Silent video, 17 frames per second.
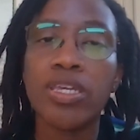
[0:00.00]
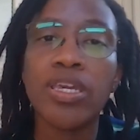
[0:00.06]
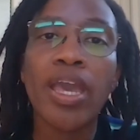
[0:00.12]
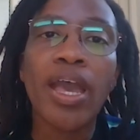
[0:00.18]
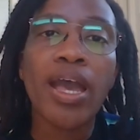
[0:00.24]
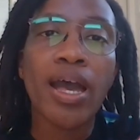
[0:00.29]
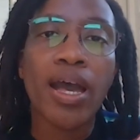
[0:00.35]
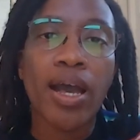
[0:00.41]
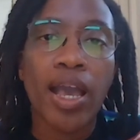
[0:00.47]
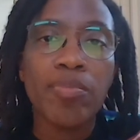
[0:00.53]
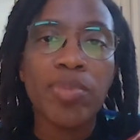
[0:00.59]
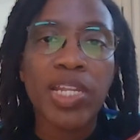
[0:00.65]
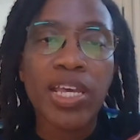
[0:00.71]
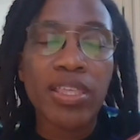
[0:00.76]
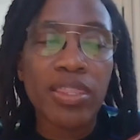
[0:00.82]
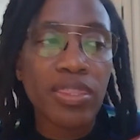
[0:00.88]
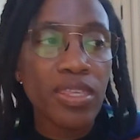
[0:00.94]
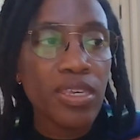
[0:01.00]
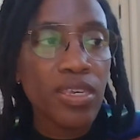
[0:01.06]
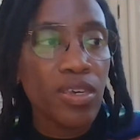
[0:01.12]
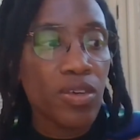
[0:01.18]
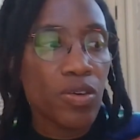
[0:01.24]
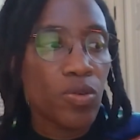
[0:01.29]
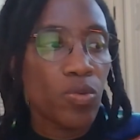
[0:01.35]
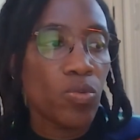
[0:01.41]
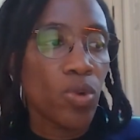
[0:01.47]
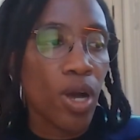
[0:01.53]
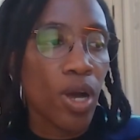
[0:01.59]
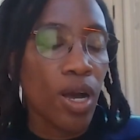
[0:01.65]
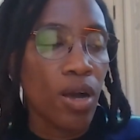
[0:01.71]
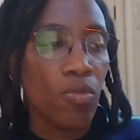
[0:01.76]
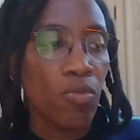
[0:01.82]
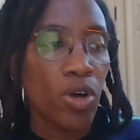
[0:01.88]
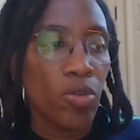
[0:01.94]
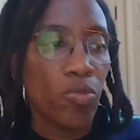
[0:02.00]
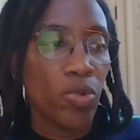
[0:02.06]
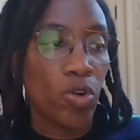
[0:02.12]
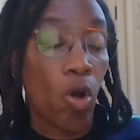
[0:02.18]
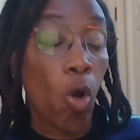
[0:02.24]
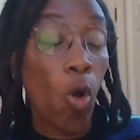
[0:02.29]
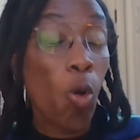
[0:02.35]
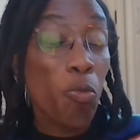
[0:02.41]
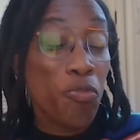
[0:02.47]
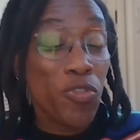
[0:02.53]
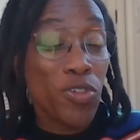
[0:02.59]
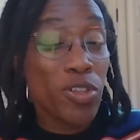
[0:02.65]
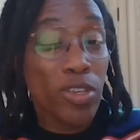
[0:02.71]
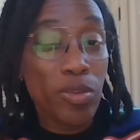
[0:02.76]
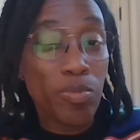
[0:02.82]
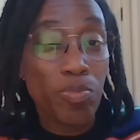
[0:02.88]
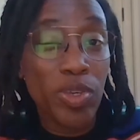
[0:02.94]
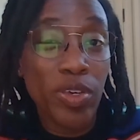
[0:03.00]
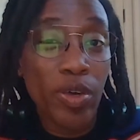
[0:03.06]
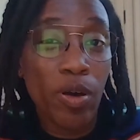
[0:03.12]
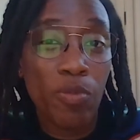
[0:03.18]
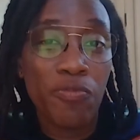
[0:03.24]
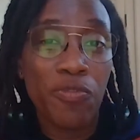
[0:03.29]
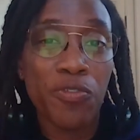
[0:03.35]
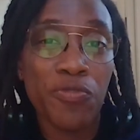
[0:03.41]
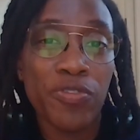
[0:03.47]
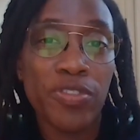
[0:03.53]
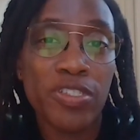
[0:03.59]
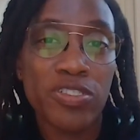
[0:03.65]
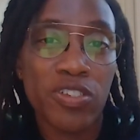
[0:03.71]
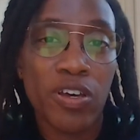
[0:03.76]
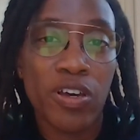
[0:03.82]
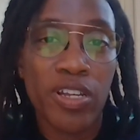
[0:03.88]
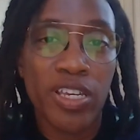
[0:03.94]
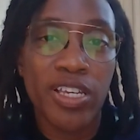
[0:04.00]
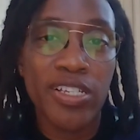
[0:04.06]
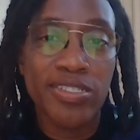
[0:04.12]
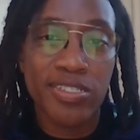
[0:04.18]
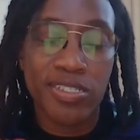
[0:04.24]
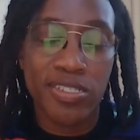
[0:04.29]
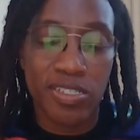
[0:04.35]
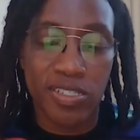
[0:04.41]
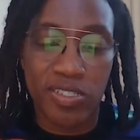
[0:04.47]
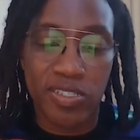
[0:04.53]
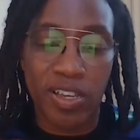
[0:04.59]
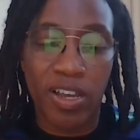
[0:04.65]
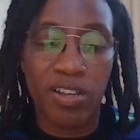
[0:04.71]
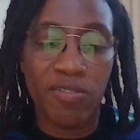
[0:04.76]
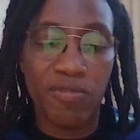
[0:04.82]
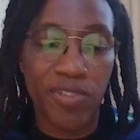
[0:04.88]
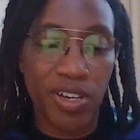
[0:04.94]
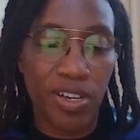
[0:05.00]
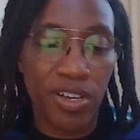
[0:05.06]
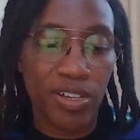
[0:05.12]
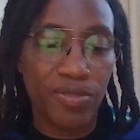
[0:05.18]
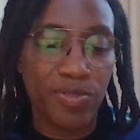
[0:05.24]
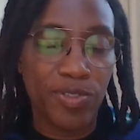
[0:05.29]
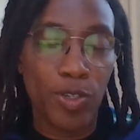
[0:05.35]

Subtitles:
Yeah, I mean, I think what will hopefully be helpful for this audience is kind of a